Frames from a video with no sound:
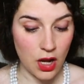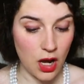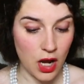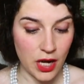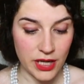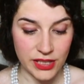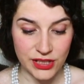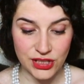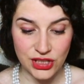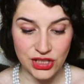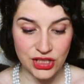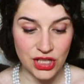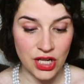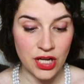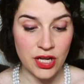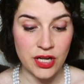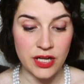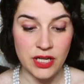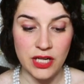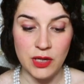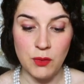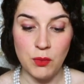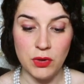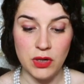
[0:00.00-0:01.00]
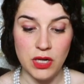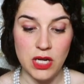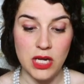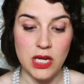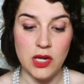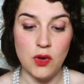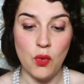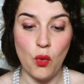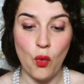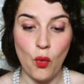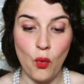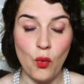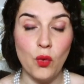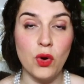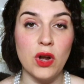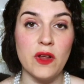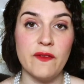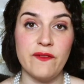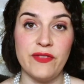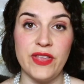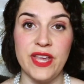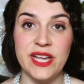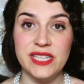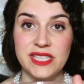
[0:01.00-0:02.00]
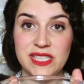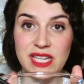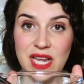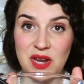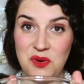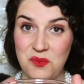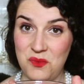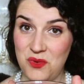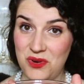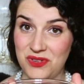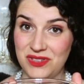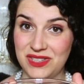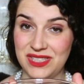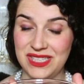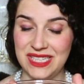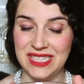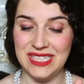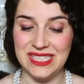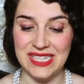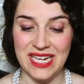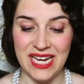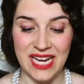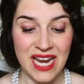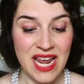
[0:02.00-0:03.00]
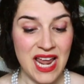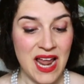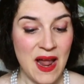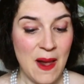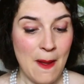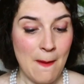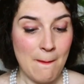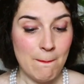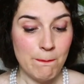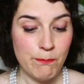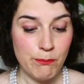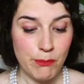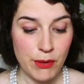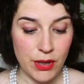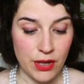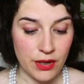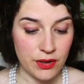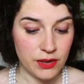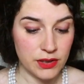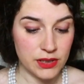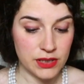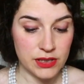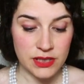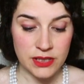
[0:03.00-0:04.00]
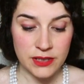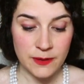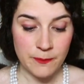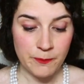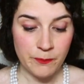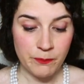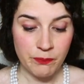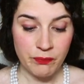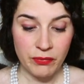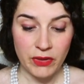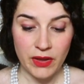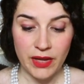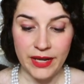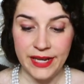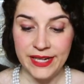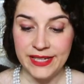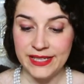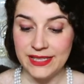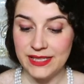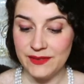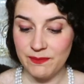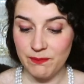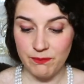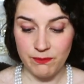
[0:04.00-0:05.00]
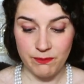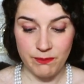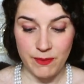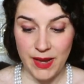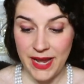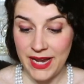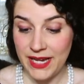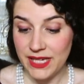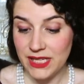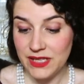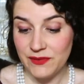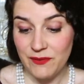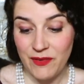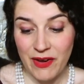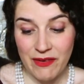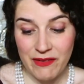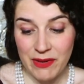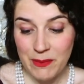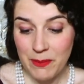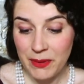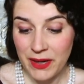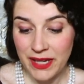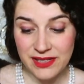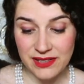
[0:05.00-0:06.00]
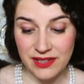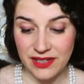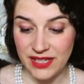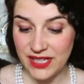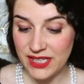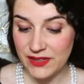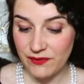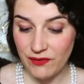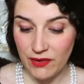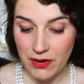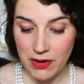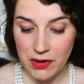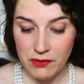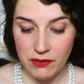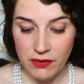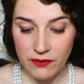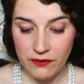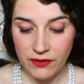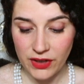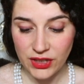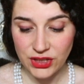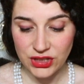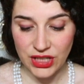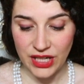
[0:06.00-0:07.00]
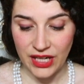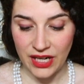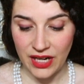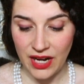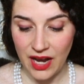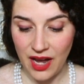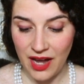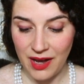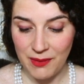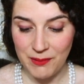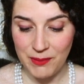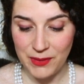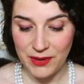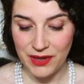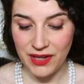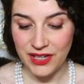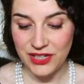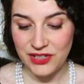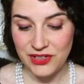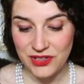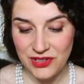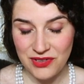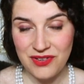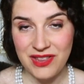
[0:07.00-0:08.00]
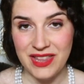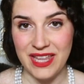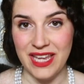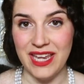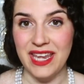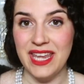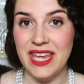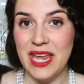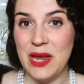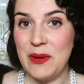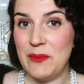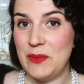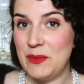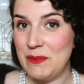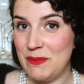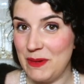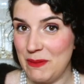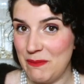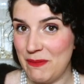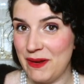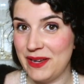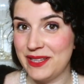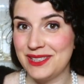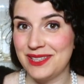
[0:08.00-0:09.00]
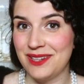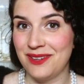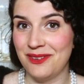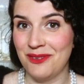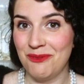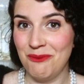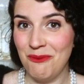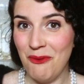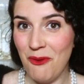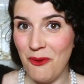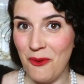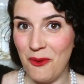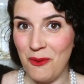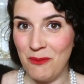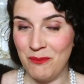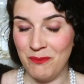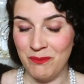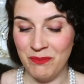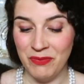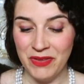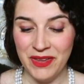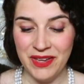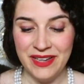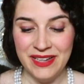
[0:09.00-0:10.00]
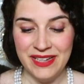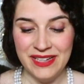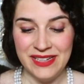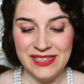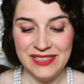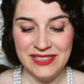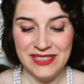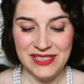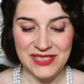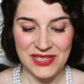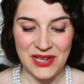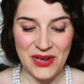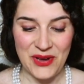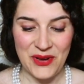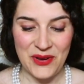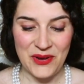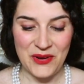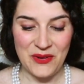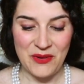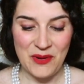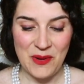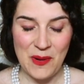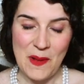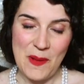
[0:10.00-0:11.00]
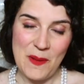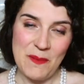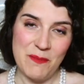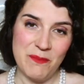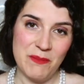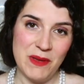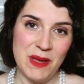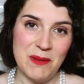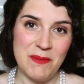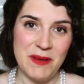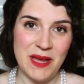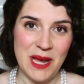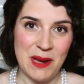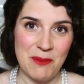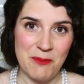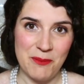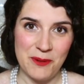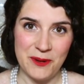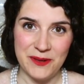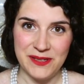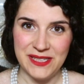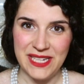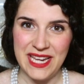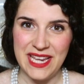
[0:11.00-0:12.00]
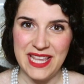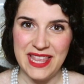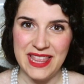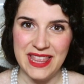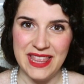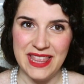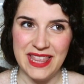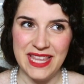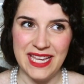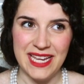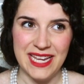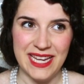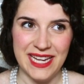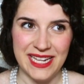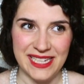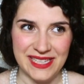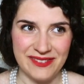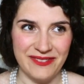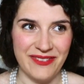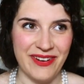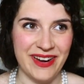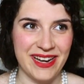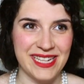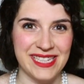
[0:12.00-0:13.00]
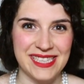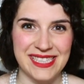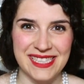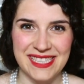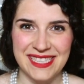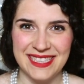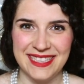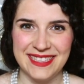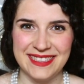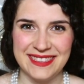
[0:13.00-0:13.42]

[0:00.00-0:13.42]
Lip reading: I certainly wouldn't eat all of this in one sitting, but it's very pleasant. It's very refreshing, but I do think it would be better warm. So maybe Ambrose Heath is right.